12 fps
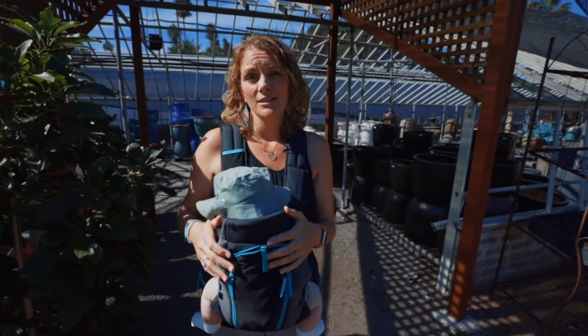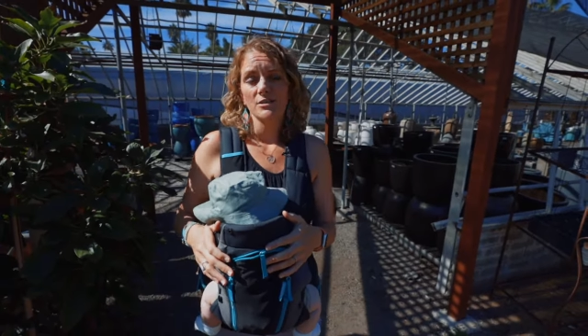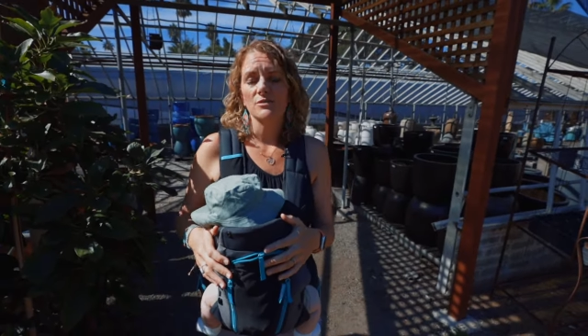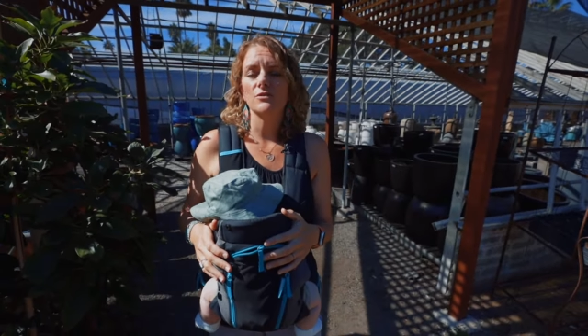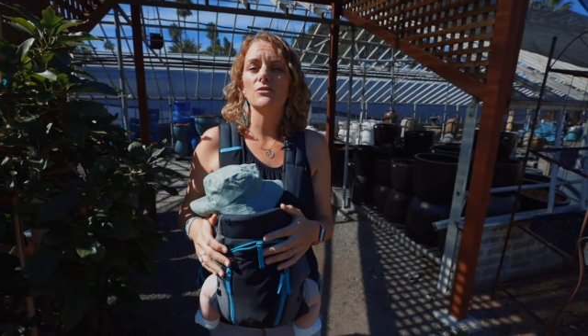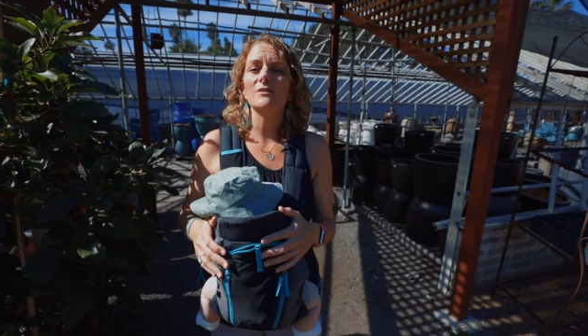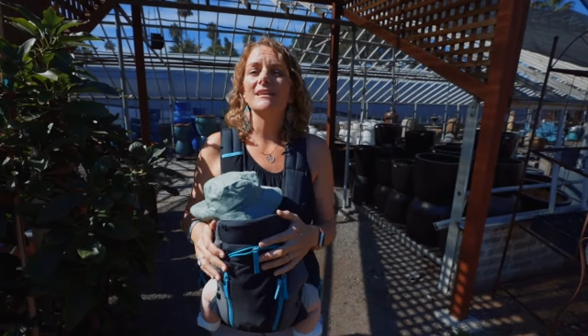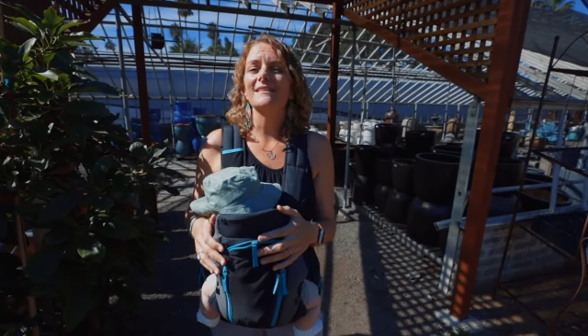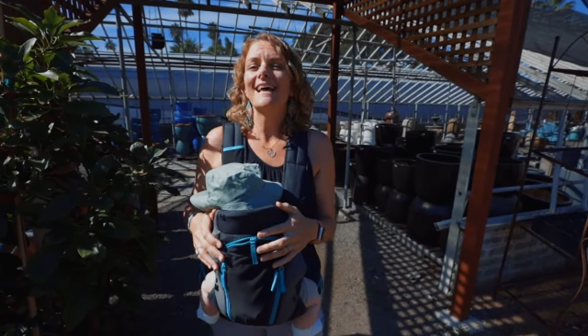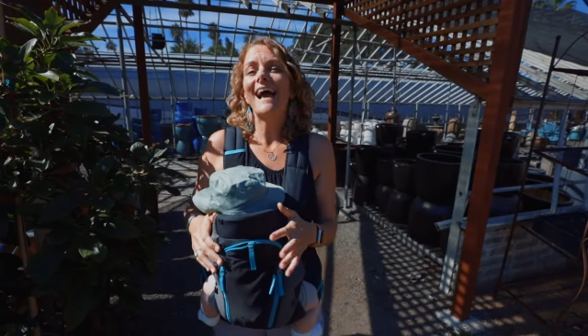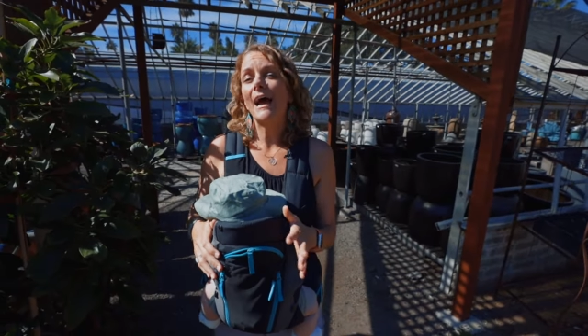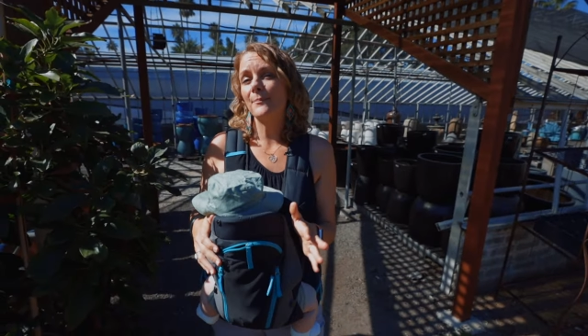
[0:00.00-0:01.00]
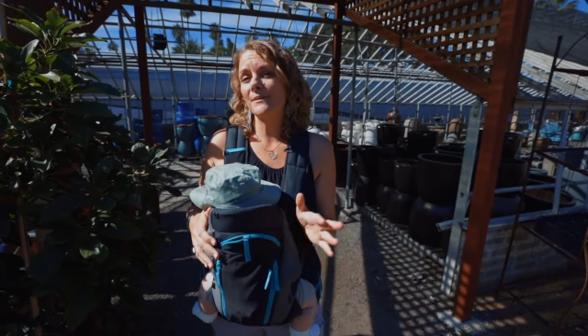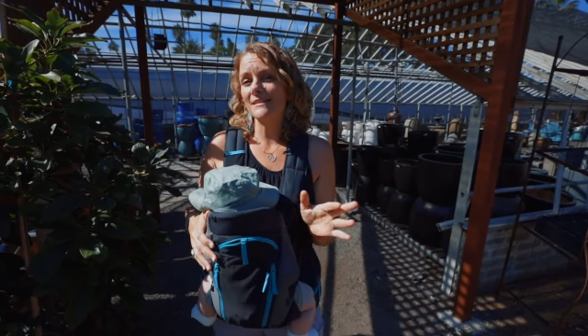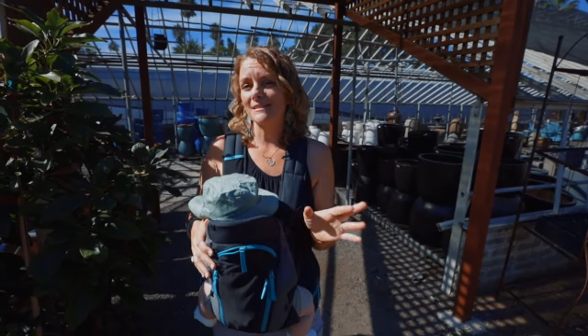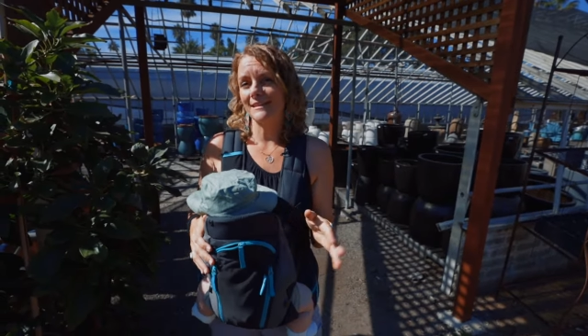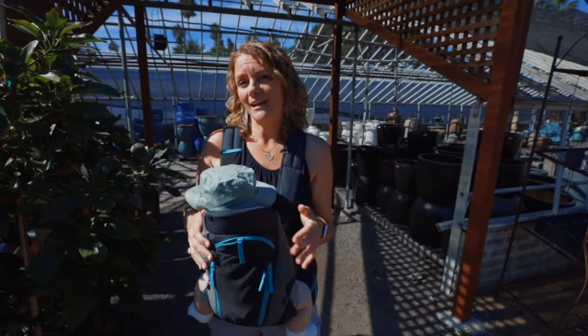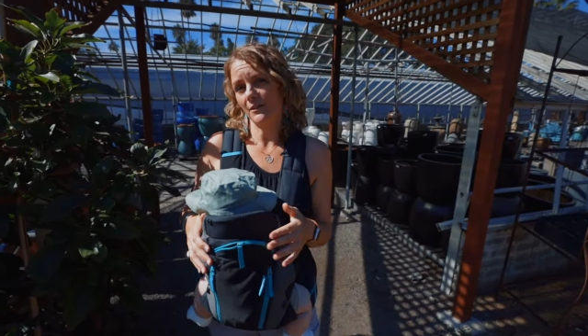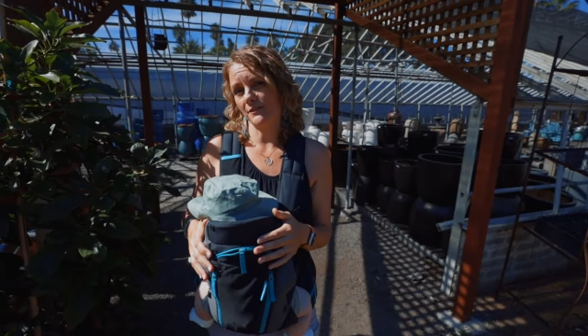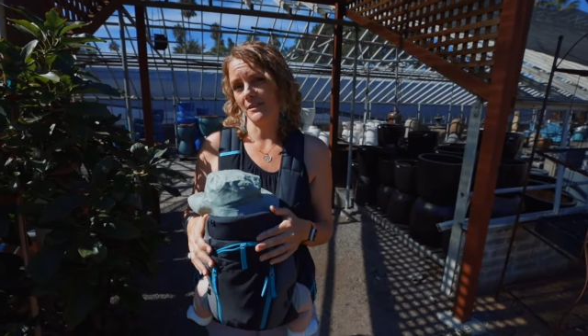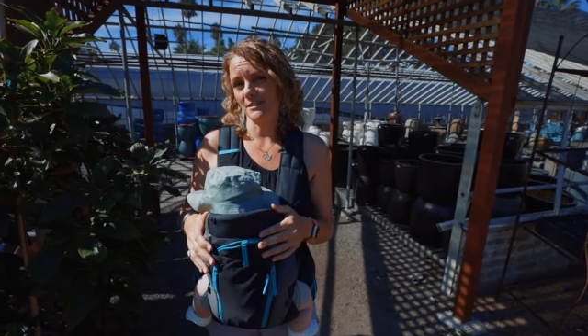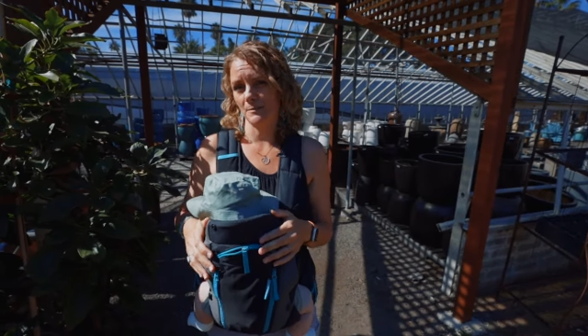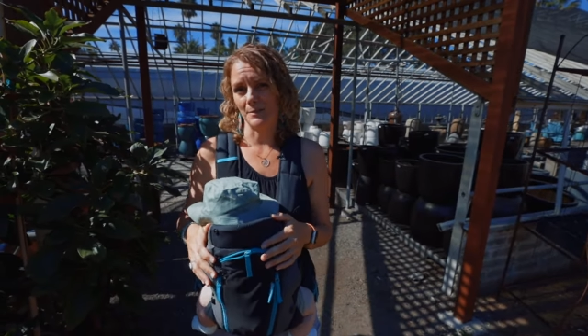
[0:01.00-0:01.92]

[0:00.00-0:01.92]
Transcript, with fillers: so that you can get the happiest and healthiest